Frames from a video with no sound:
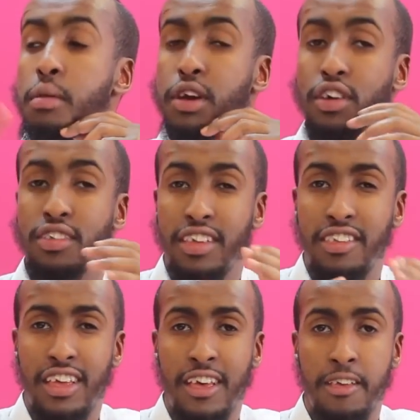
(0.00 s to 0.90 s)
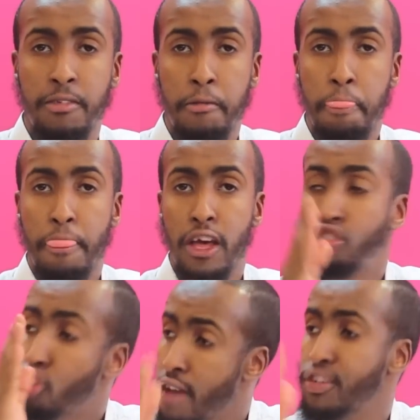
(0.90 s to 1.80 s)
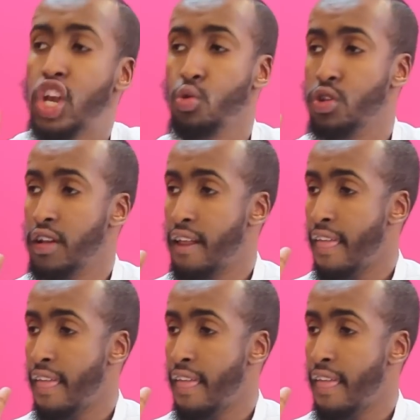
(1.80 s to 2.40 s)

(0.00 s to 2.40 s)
because this is servitude.